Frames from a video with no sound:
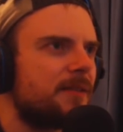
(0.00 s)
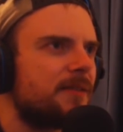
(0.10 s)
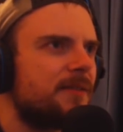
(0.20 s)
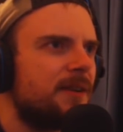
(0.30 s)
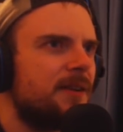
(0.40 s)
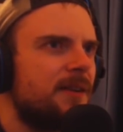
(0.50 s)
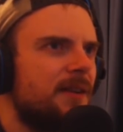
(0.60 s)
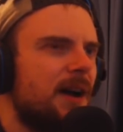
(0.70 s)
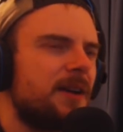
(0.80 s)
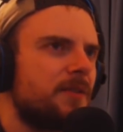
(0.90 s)
Or
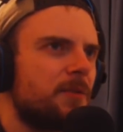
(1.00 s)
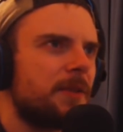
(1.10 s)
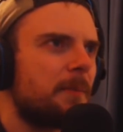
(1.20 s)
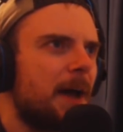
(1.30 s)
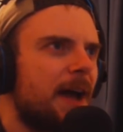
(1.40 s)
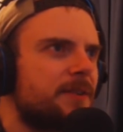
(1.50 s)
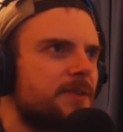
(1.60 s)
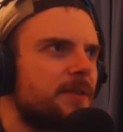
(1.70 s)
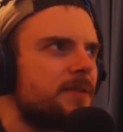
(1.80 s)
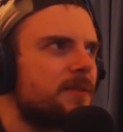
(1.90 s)
I don't know what the
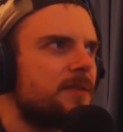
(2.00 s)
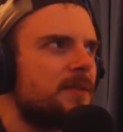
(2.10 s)
max is.